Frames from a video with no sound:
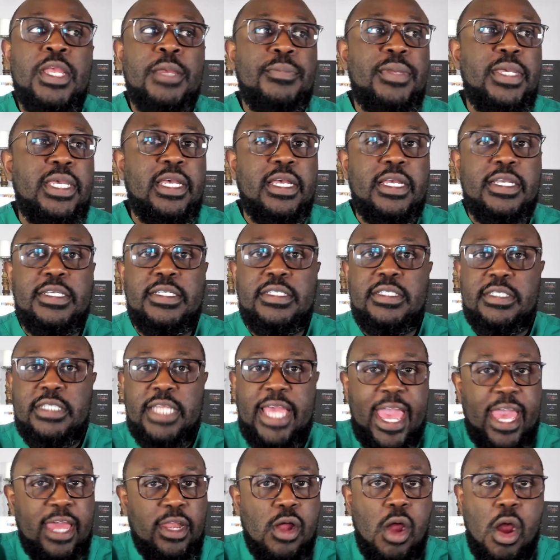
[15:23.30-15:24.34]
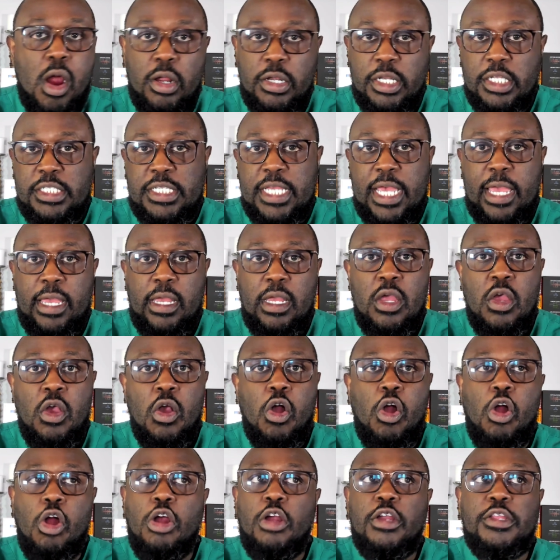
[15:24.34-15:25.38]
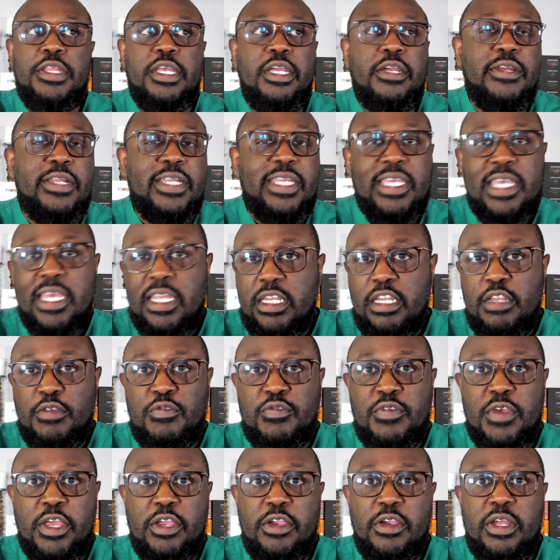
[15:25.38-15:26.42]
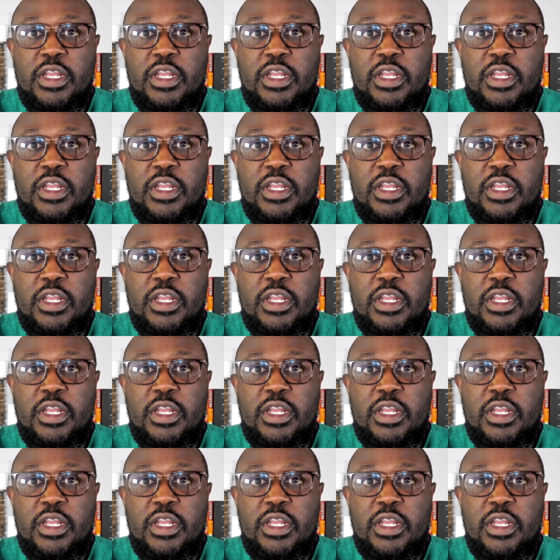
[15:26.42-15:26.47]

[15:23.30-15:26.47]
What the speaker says: because they had a heart attack or they're in kidney failure.